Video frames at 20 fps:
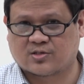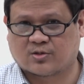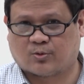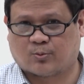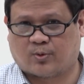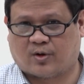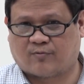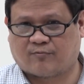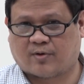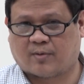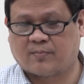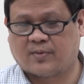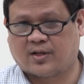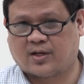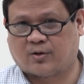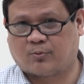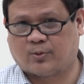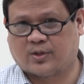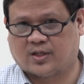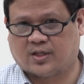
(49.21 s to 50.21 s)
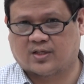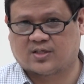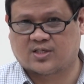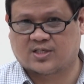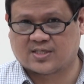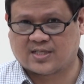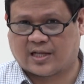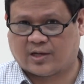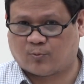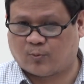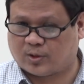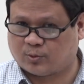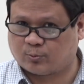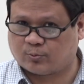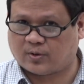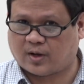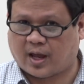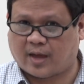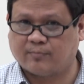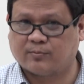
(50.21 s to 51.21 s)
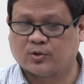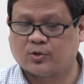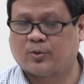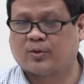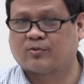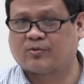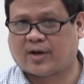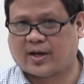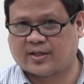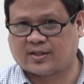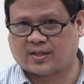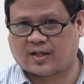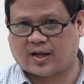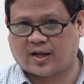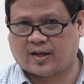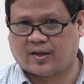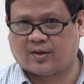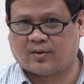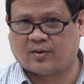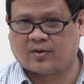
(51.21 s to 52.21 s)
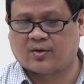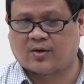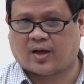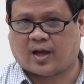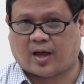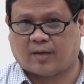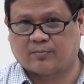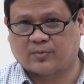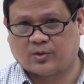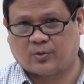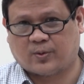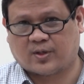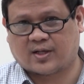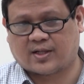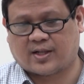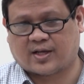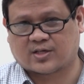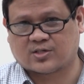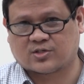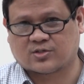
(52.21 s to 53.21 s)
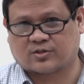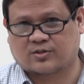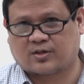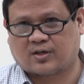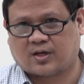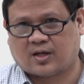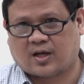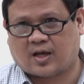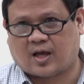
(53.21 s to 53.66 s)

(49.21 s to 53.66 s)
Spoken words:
So we're familiar with it. Just like what I'm doing right now, I'm doing a lecture.